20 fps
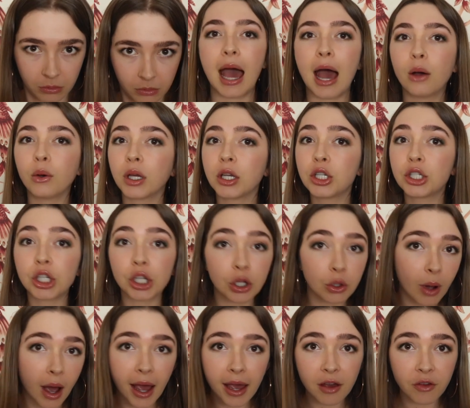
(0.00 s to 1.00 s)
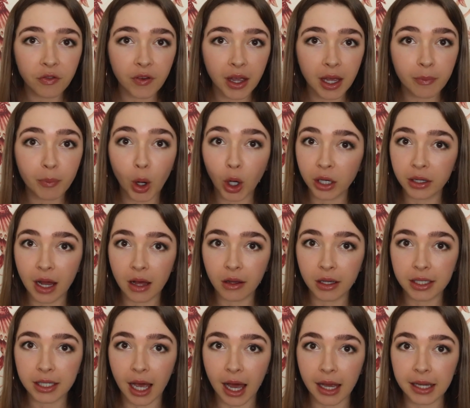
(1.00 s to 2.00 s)
How can two I F A
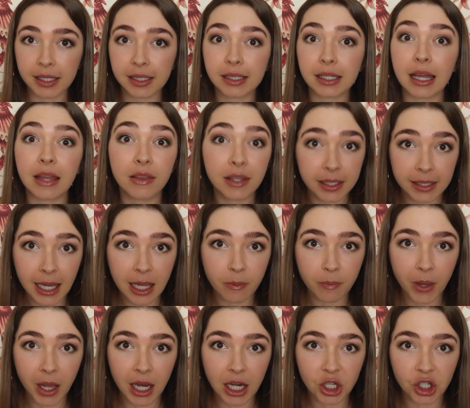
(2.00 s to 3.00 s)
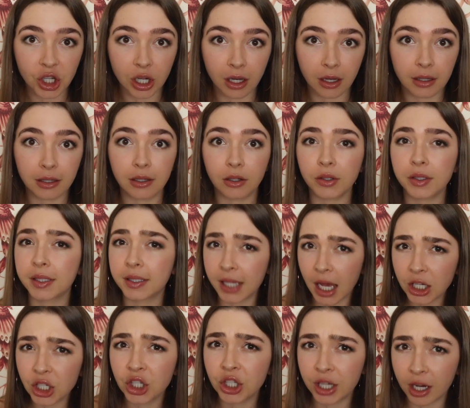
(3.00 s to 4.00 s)
Bartonella tests in the same patient yield
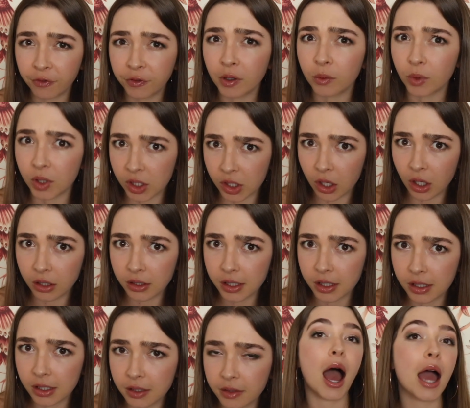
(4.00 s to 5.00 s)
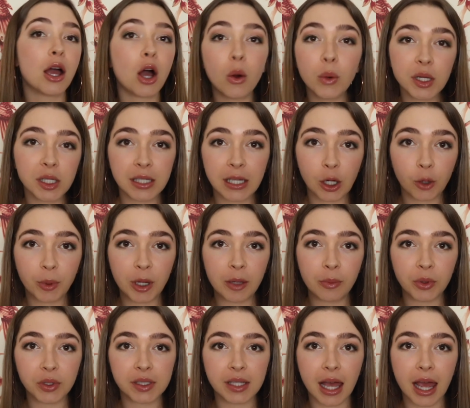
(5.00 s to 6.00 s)
such different results? I always hear
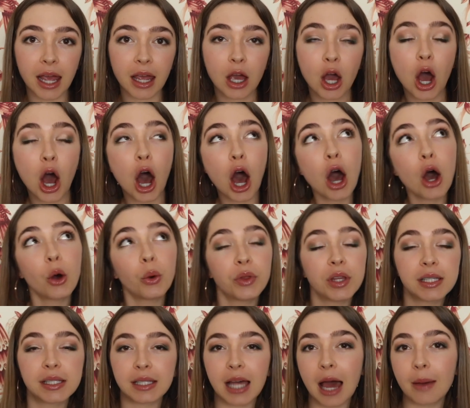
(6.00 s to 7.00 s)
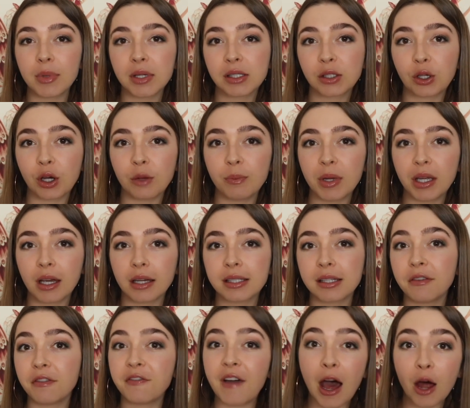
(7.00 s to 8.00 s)
people say, oh, this lab is good
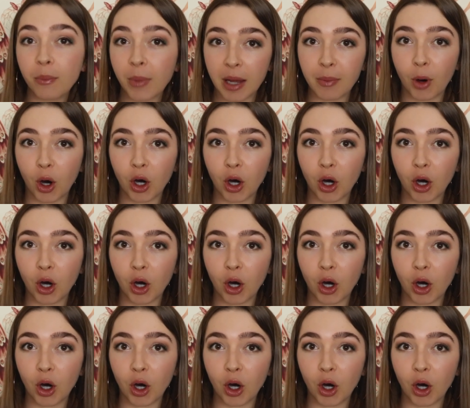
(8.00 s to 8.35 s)
because it found my